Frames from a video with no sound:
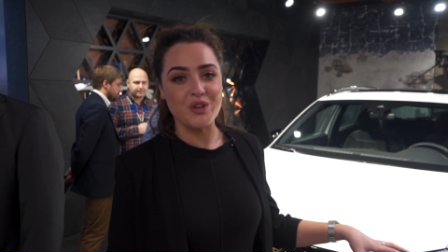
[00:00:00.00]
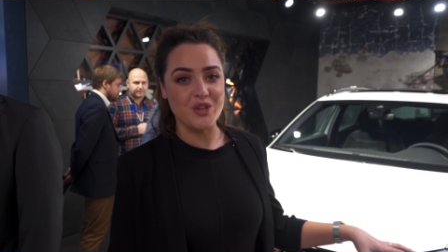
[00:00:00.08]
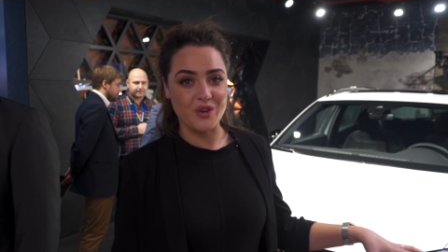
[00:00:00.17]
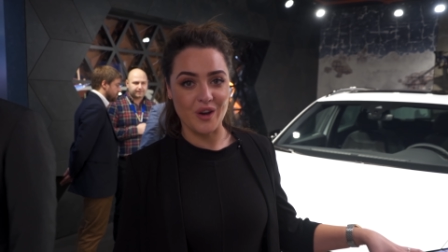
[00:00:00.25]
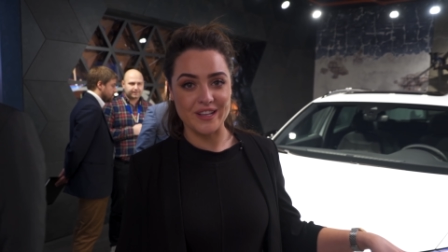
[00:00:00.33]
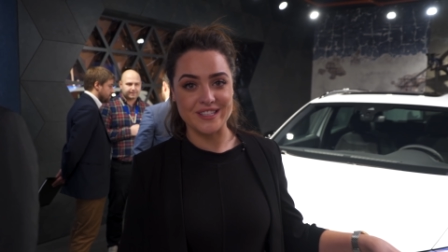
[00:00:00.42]
what
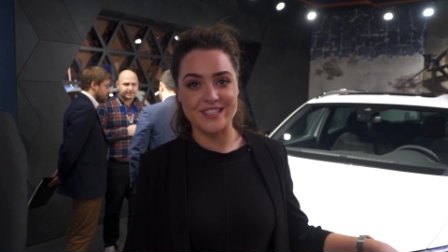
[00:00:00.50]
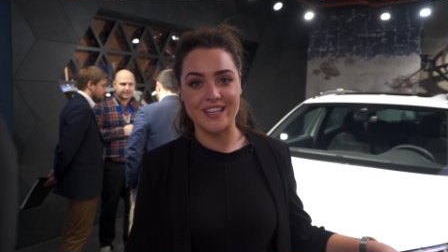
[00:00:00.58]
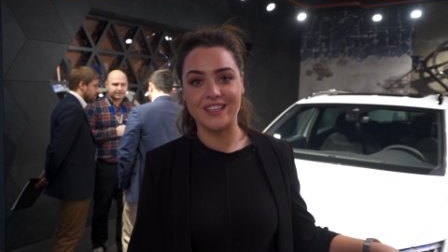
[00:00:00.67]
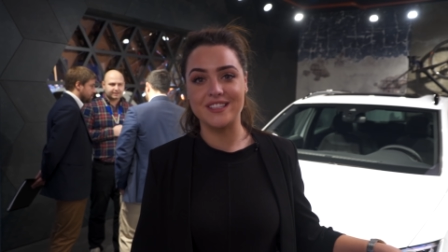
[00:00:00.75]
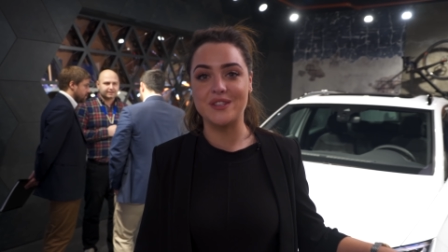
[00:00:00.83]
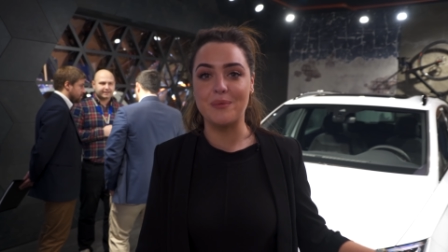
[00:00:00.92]
you guys
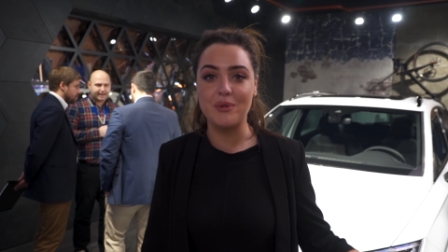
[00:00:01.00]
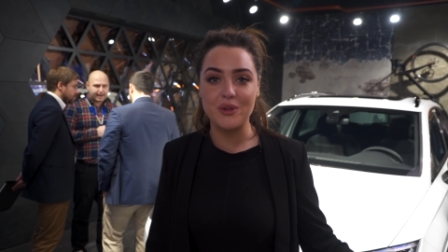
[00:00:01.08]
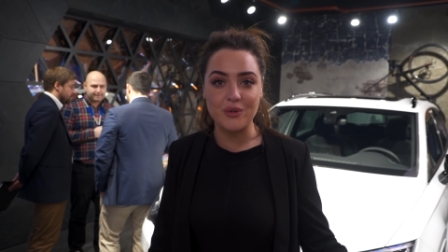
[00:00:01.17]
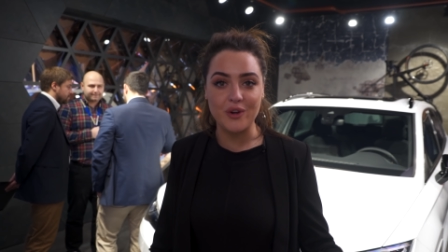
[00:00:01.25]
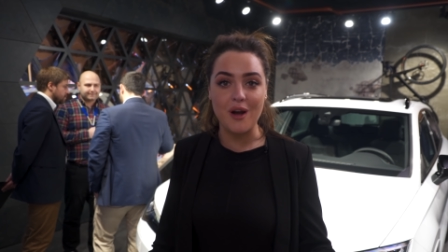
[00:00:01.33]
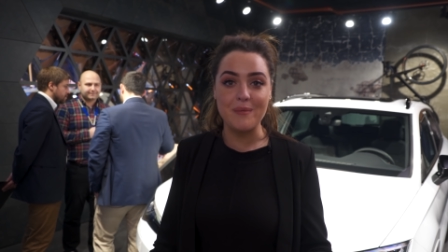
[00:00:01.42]
think. So put
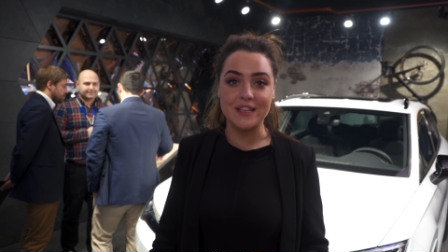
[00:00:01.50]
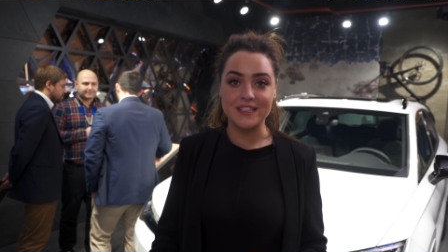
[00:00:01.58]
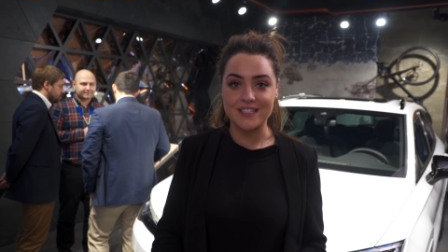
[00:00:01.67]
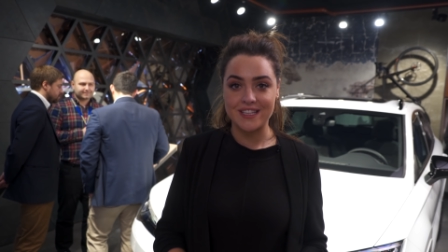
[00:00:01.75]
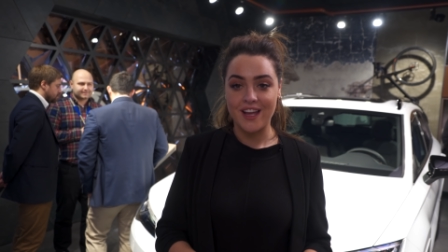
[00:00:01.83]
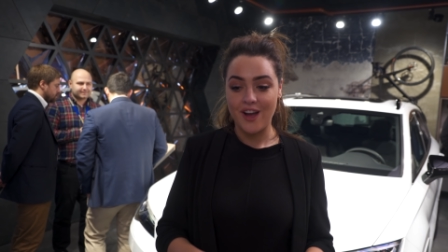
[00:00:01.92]
your
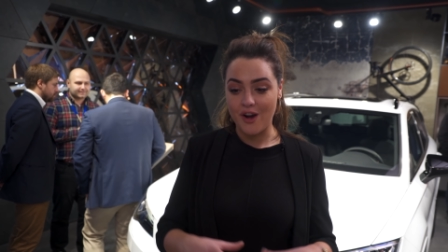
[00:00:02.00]
comments,